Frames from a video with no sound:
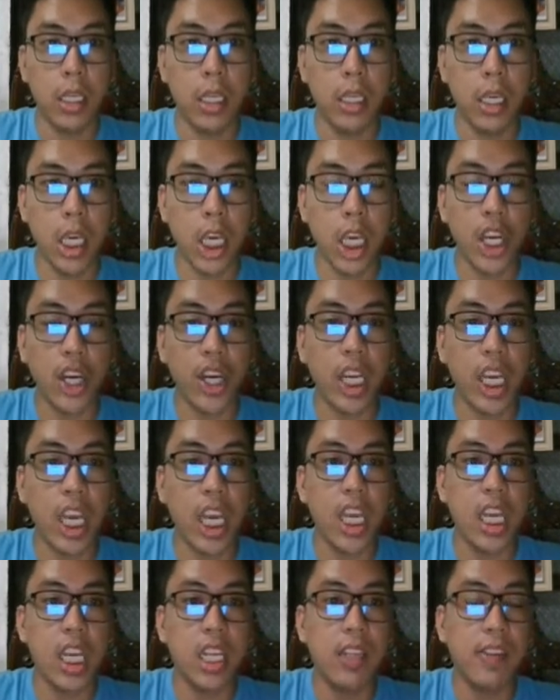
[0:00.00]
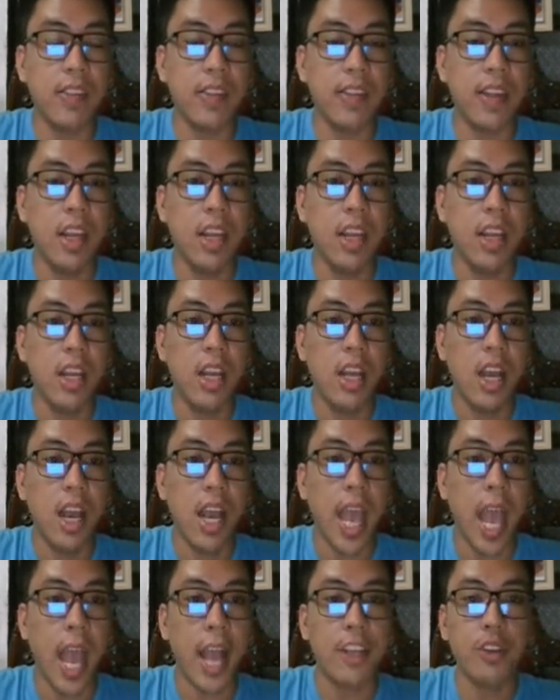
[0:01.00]
here is
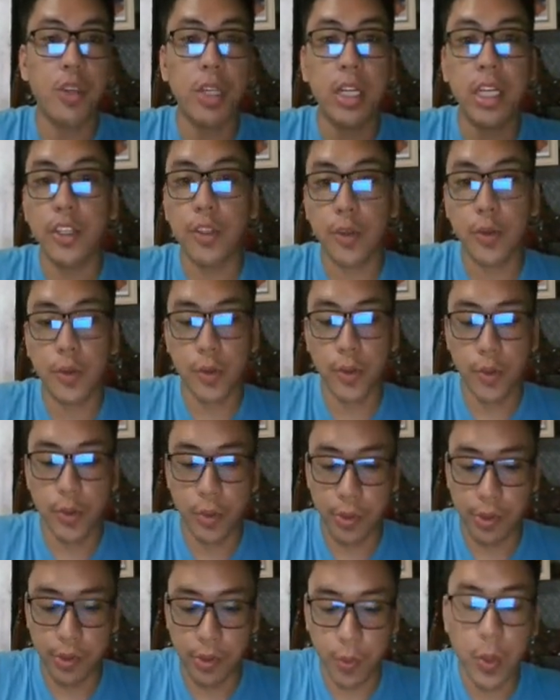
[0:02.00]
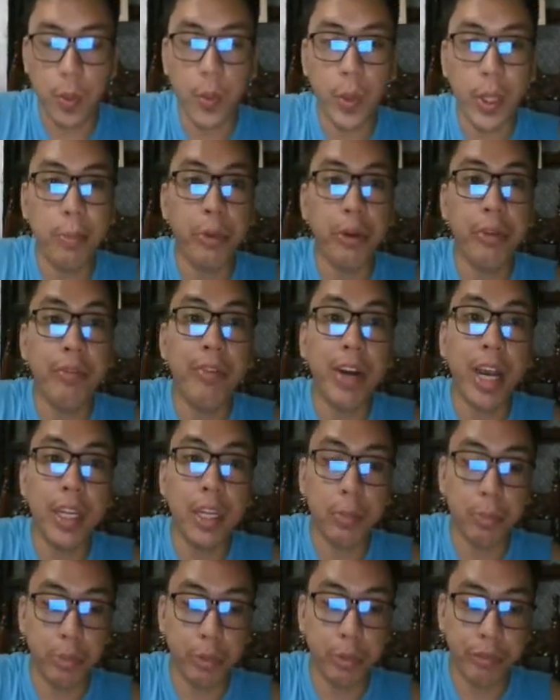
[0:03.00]
actually true, so we will
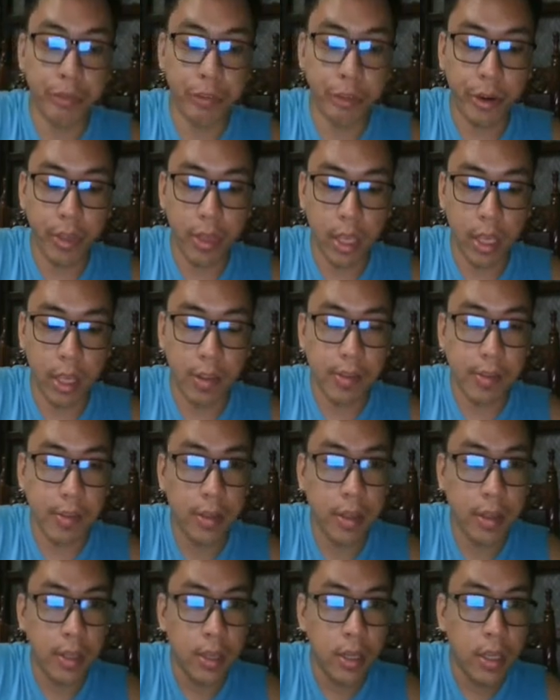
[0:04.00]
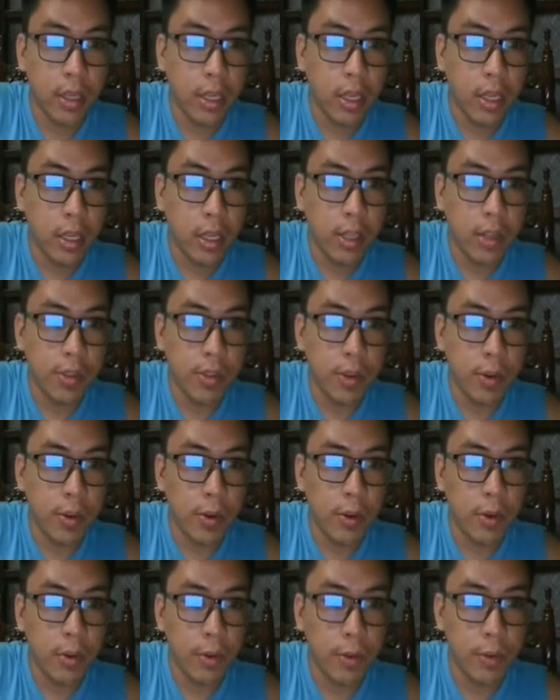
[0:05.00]
provide a proof for this.
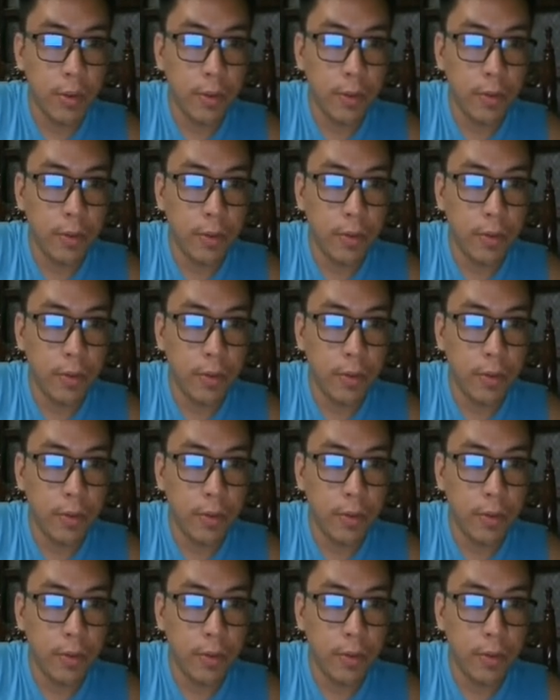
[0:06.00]
So